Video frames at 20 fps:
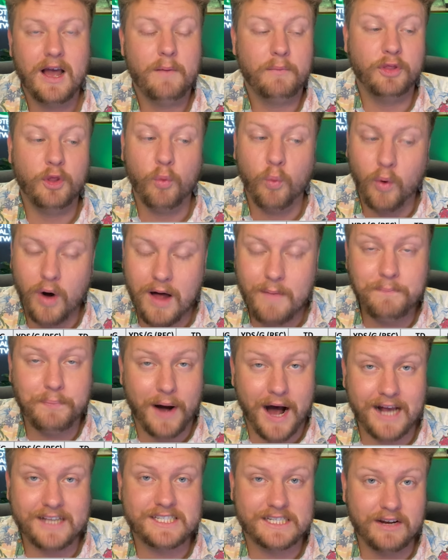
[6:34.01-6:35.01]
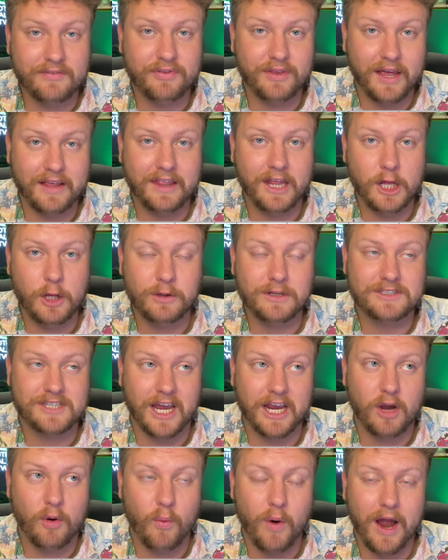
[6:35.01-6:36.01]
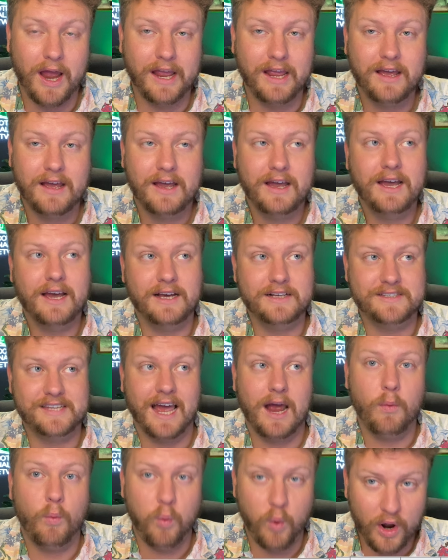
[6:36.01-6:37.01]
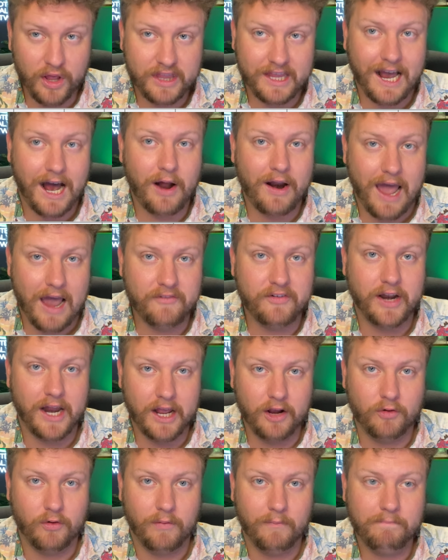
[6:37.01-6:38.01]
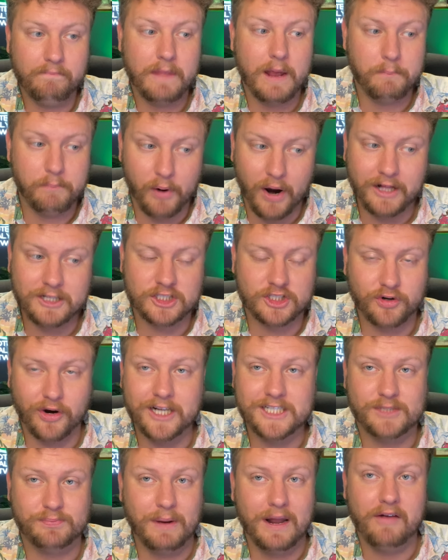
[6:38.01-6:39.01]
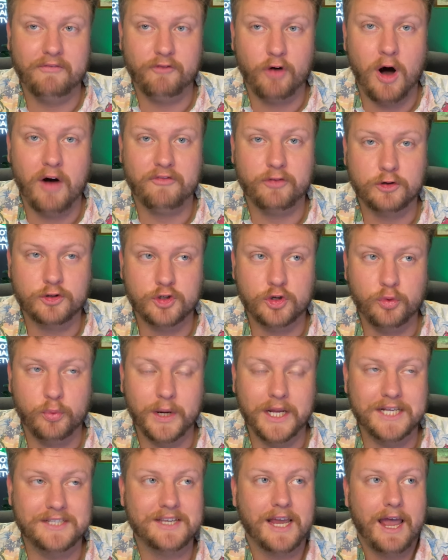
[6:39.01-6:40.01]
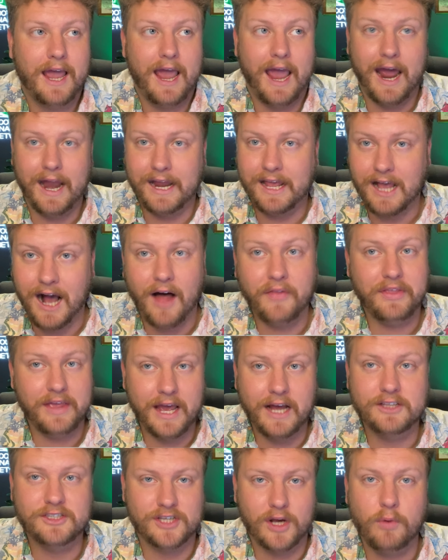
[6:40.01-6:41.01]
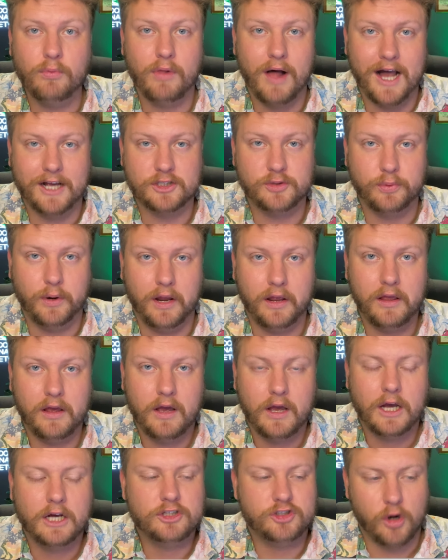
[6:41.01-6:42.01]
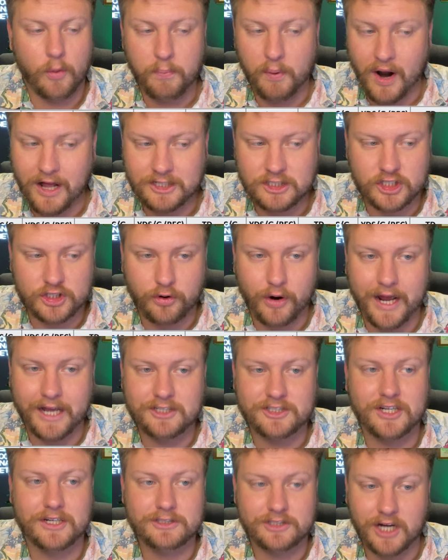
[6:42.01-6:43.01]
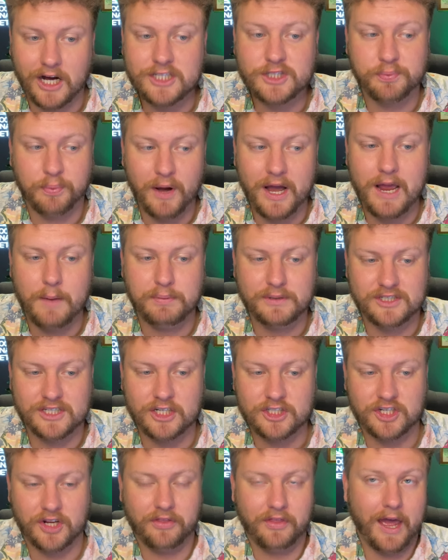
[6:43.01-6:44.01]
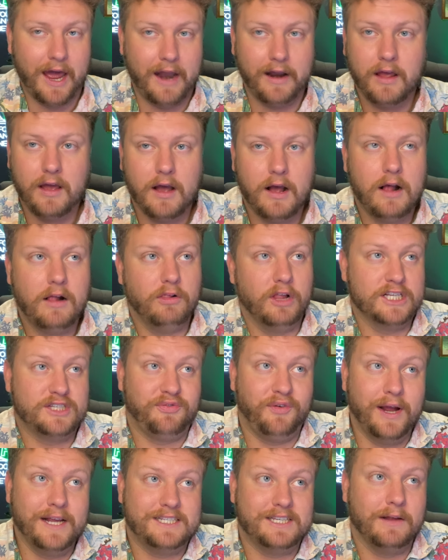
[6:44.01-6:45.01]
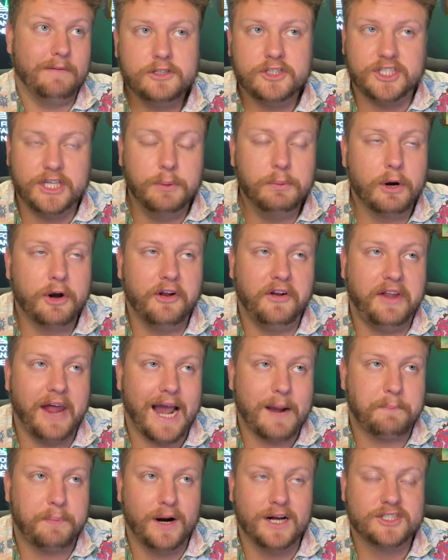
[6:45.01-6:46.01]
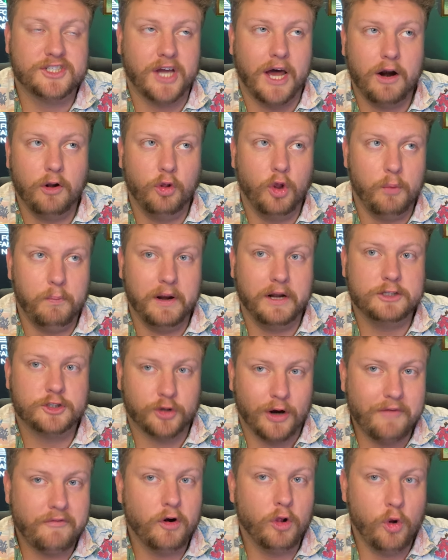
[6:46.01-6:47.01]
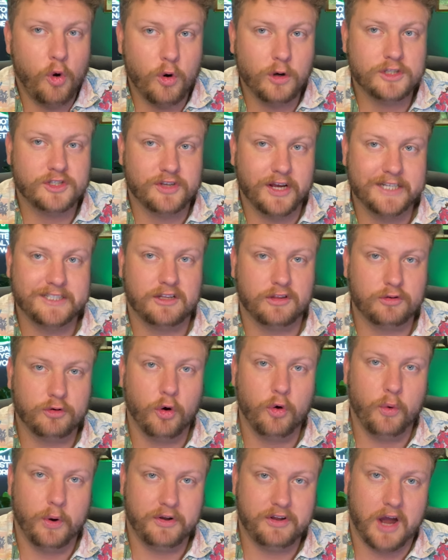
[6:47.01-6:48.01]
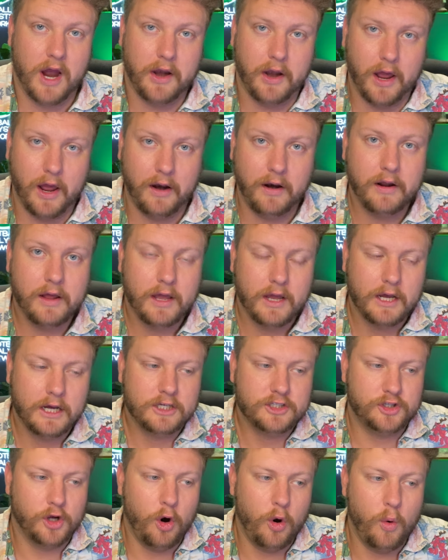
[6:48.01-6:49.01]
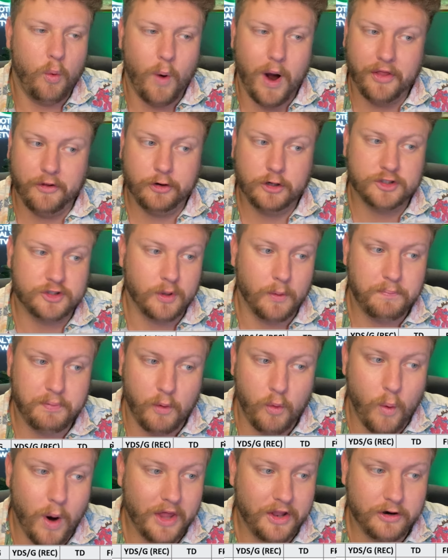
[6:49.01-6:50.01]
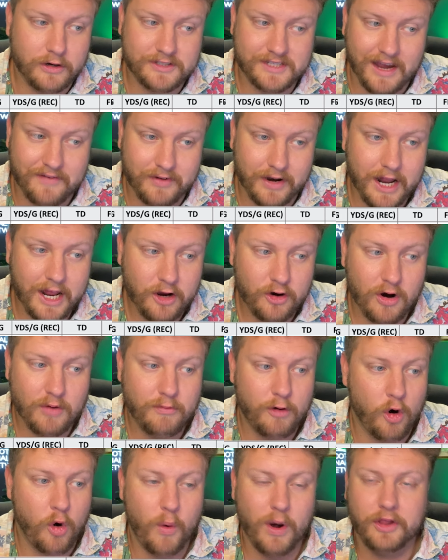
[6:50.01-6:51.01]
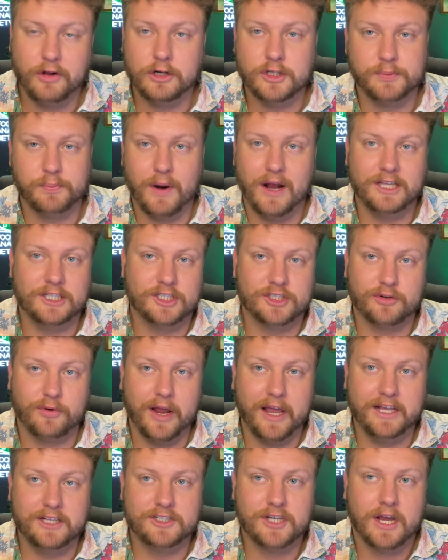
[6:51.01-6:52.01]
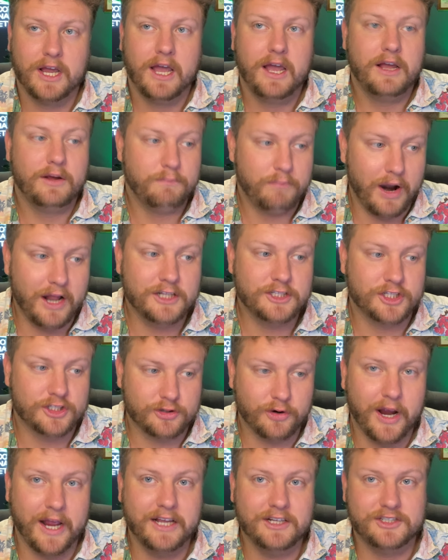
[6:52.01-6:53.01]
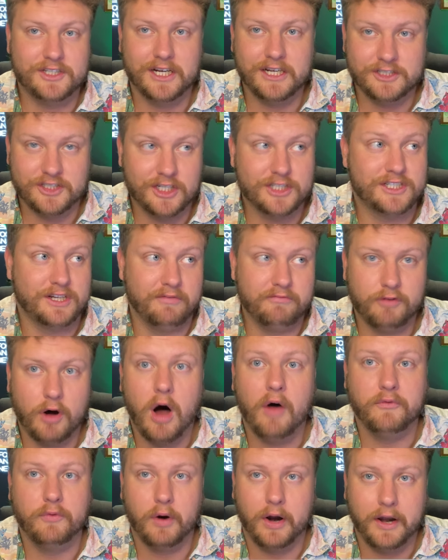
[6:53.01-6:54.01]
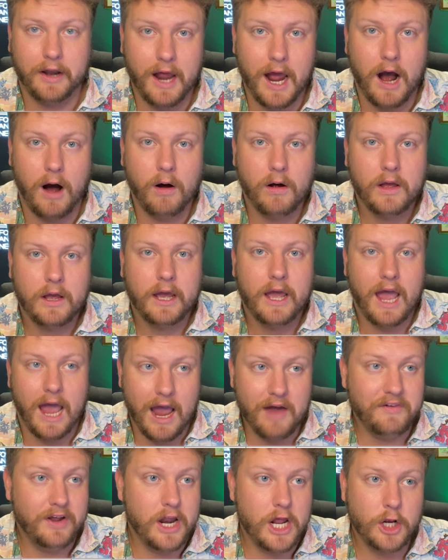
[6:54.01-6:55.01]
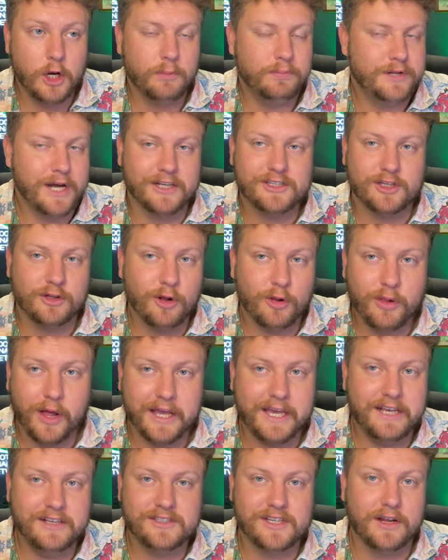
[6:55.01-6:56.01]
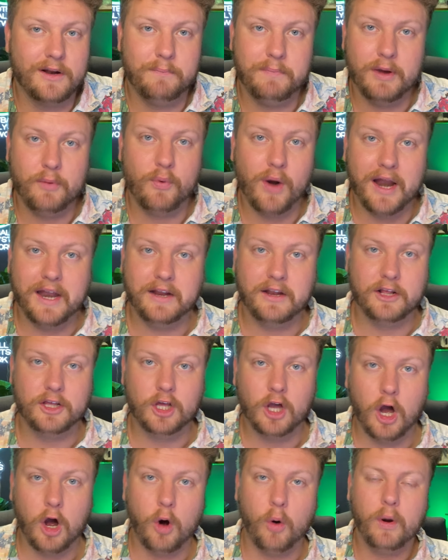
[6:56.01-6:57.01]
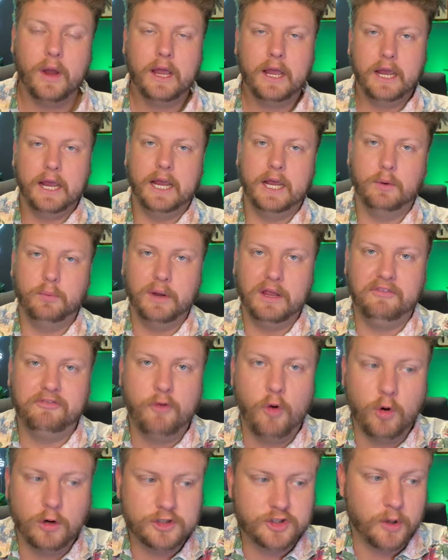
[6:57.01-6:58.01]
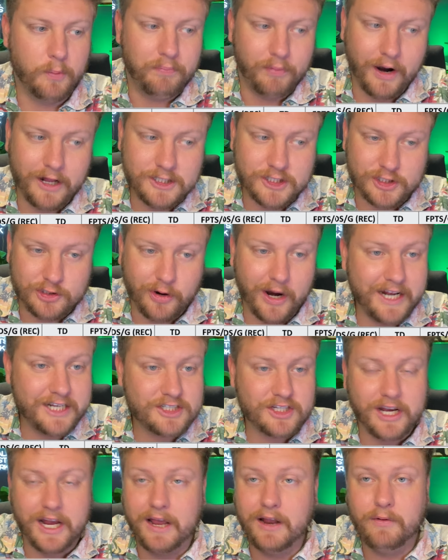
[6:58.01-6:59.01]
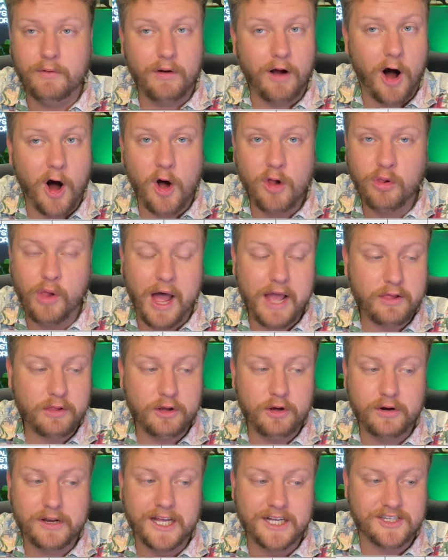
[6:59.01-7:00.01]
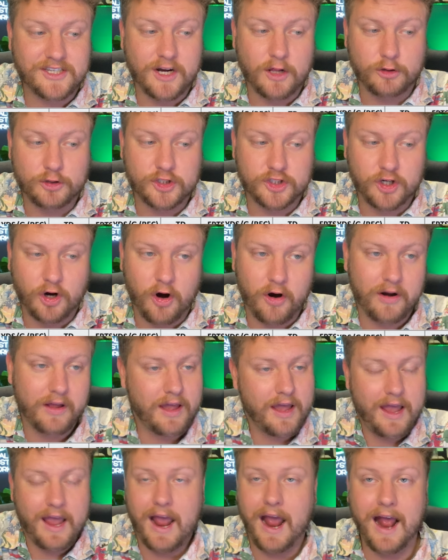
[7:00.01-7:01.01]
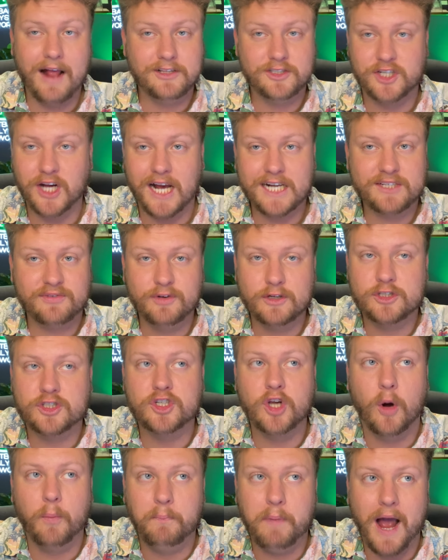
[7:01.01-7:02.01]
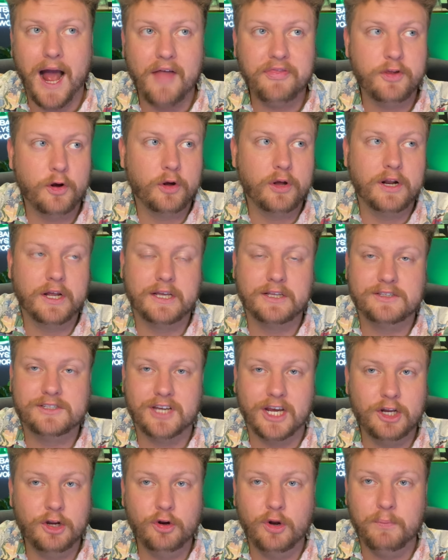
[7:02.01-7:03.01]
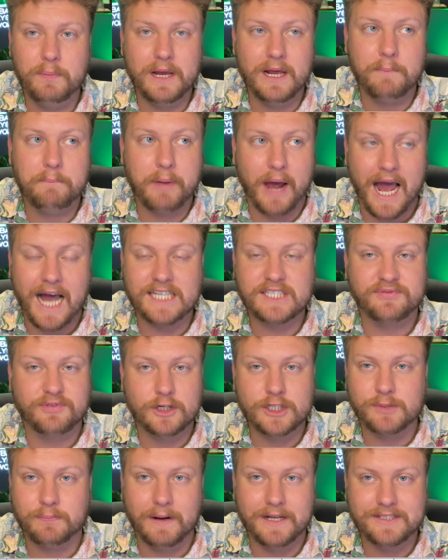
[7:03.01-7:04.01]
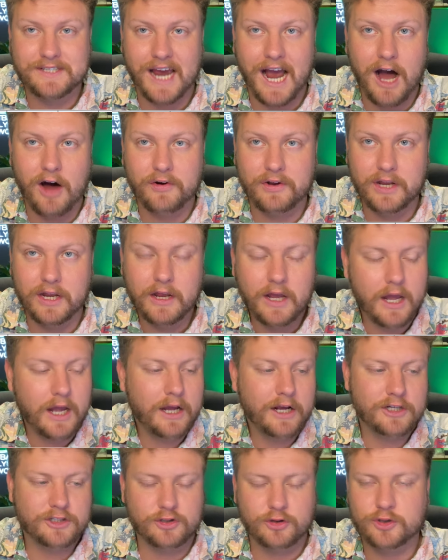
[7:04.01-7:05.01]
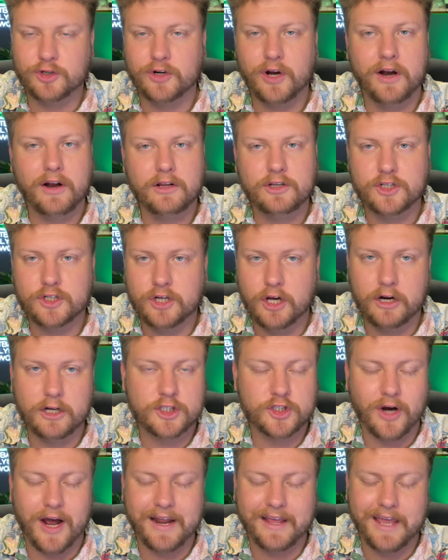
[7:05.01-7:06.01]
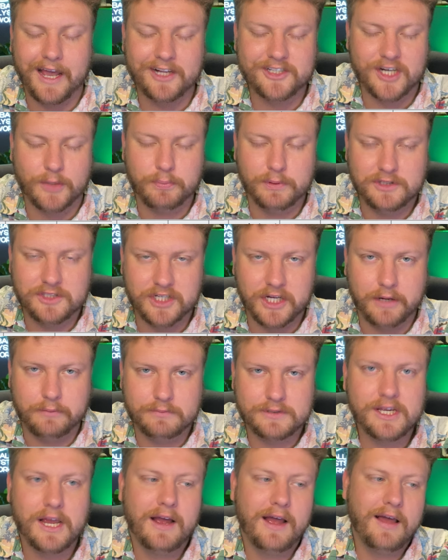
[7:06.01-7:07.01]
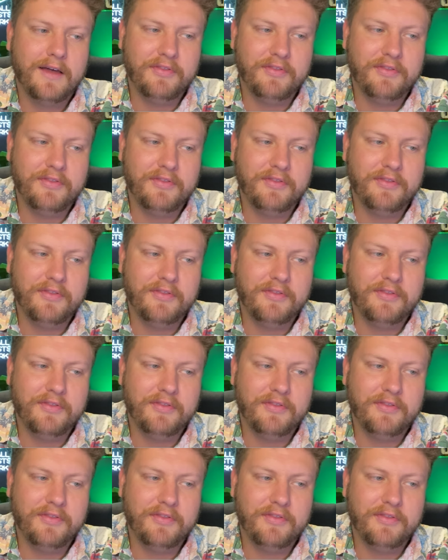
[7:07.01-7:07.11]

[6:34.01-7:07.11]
But the one positive thing that you could take away is that without Evan Ingram, Brenton Strange has been involved for 2 weeks, and he got in the end zone last week. So Brenton Strange does play a position that, let's face it, similar to Dak Prescott a little bit, Trevor Lawrence likes to throw to a tight end. So whether it's Evan Ingram or whether it's Brenton Strange, Brenton Strange is just involved right now. Evan Ingram doesn't look like he's going to be ready to go in week 4. So Brenton Strange, in all likelihood, another start. And Jacksonville's so bad, they're going to continue to be in pass-first mentality because they're going to try to catch up with teams.